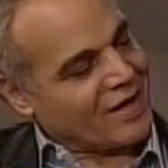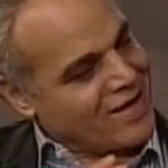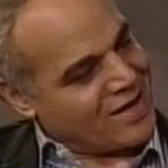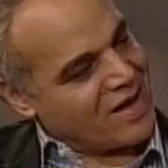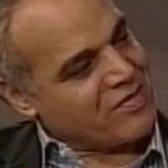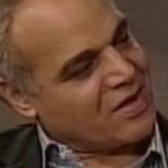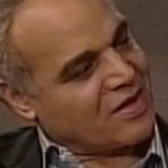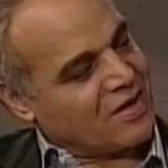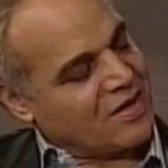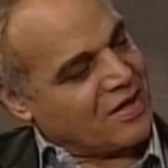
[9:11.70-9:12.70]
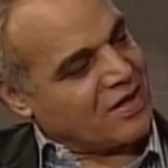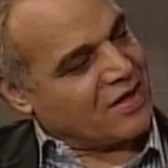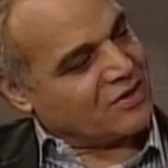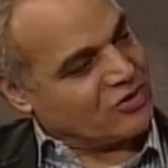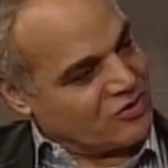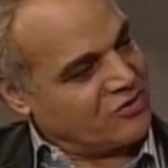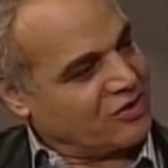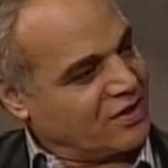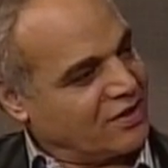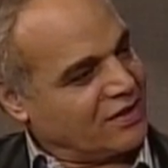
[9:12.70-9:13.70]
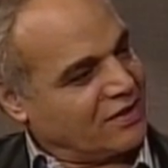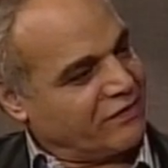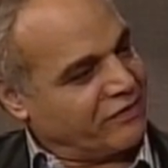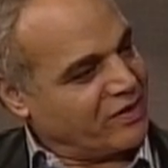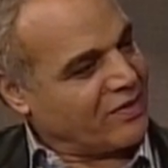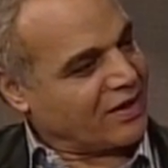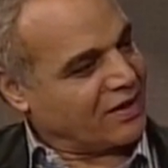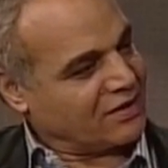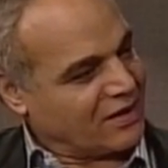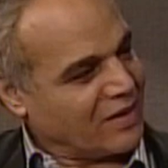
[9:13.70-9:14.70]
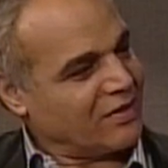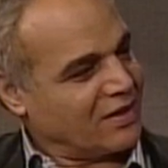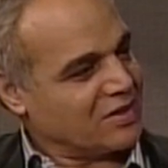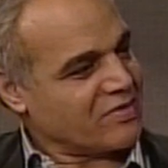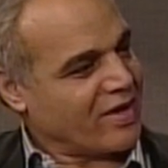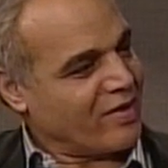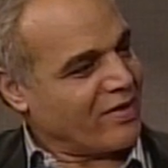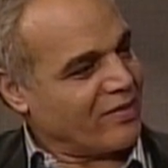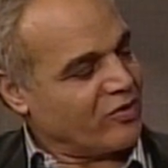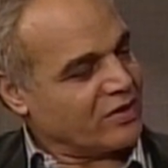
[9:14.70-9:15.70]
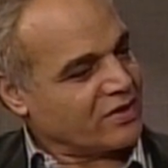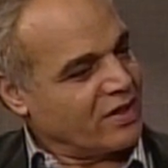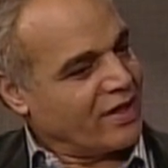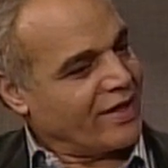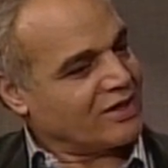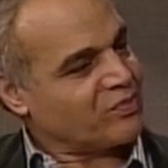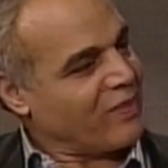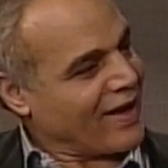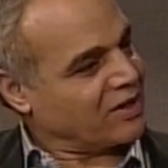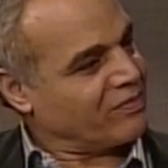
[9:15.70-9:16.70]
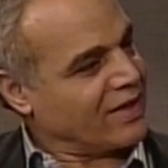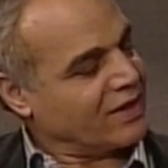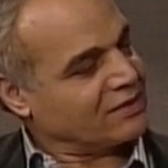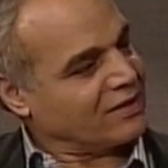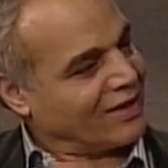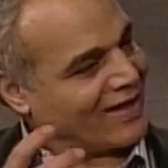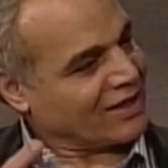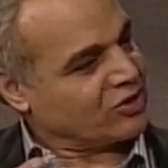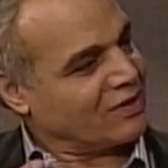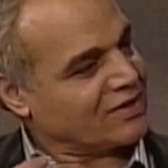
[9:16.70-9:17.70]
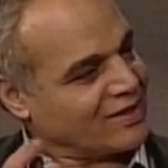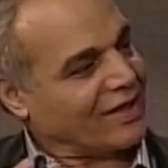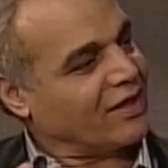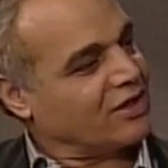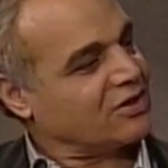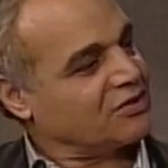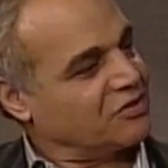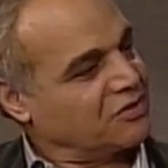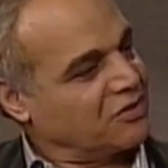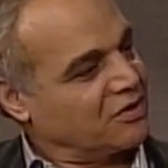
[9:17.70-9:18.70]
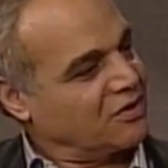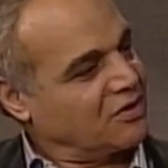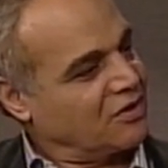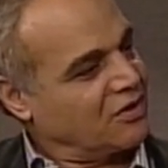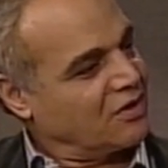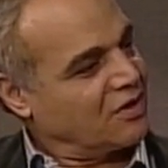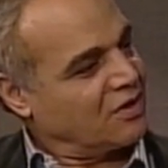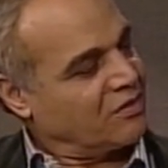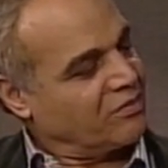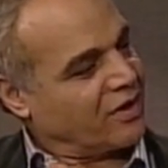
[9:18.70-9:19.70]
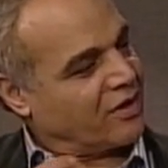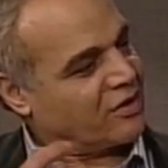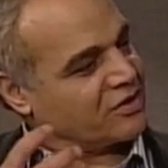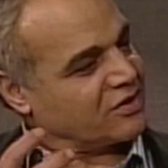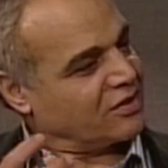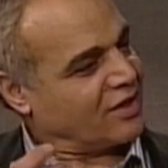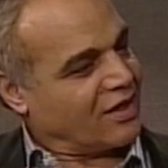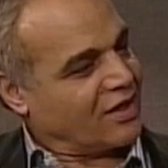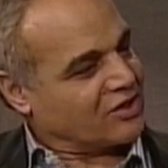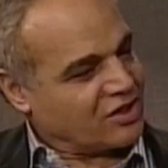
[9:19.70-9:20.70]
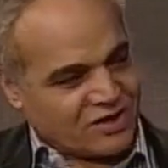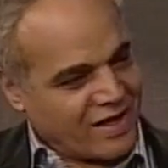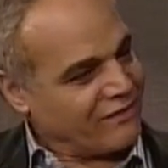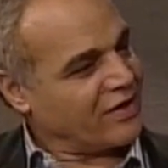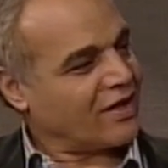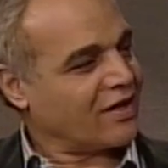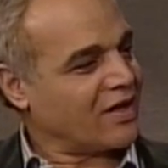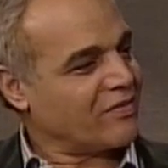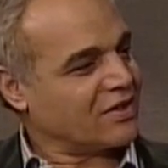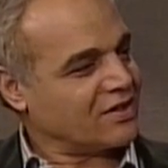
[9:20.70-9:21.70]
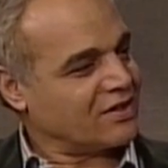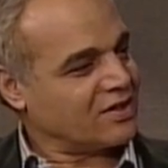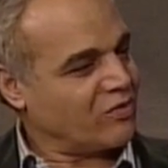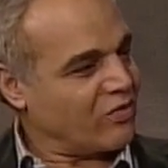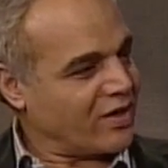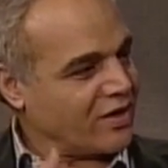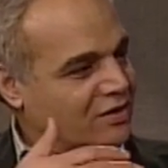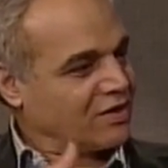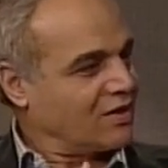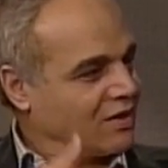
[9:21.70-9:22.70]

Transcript: economic uh, solution that the free market capitalism came up with is backed by intellectual stagnation too? Because you cannot just have an economic system without